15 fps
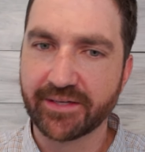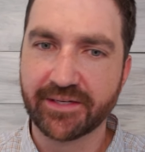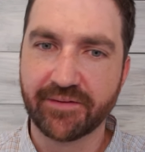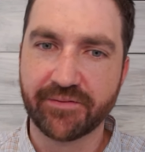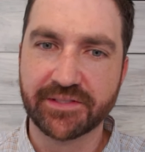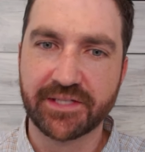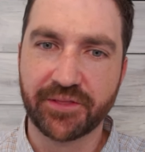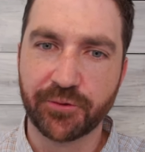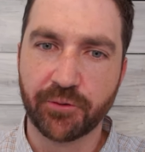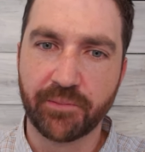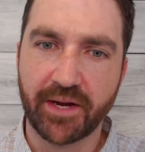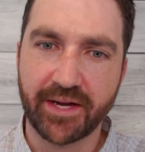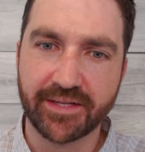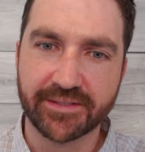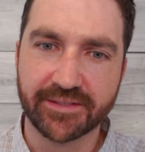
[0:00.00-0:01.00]
of
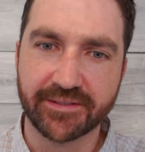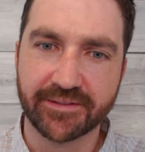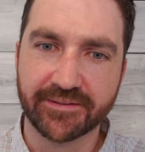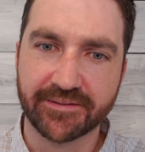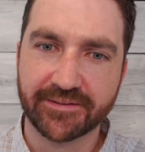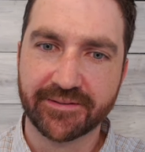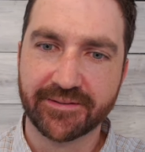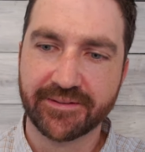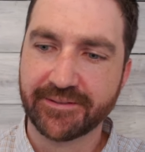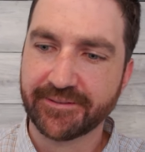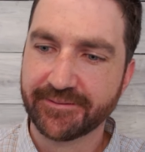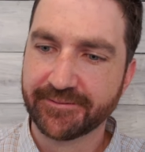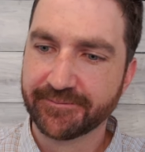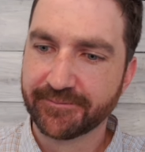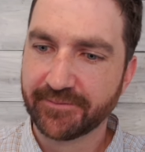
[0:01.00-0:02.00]
azithromycin?"
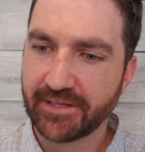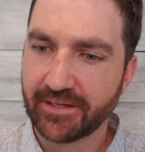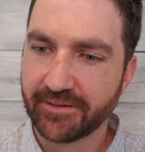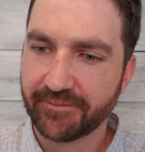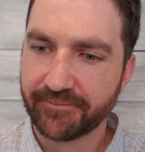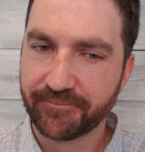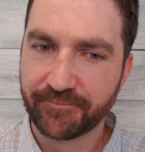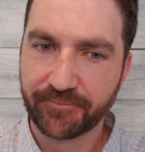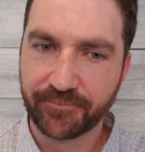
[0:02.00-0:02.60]
Yeah,